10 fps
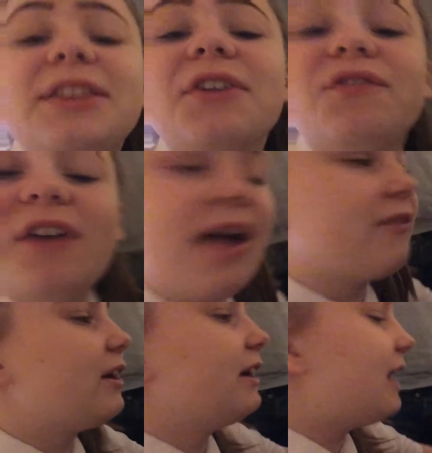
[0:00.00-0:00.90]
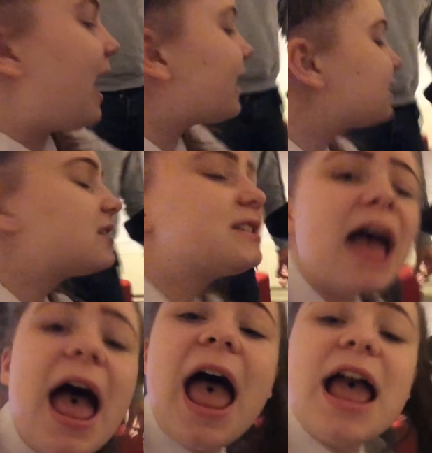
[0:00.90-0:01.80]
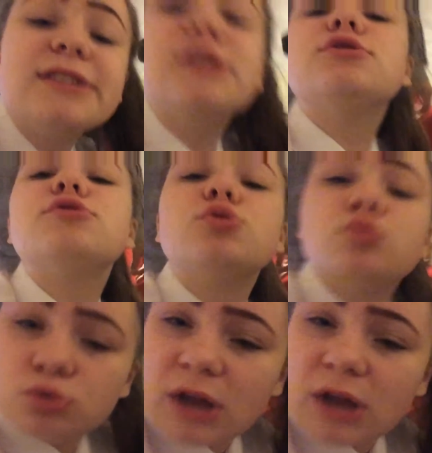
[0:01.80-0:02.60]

The very next day, you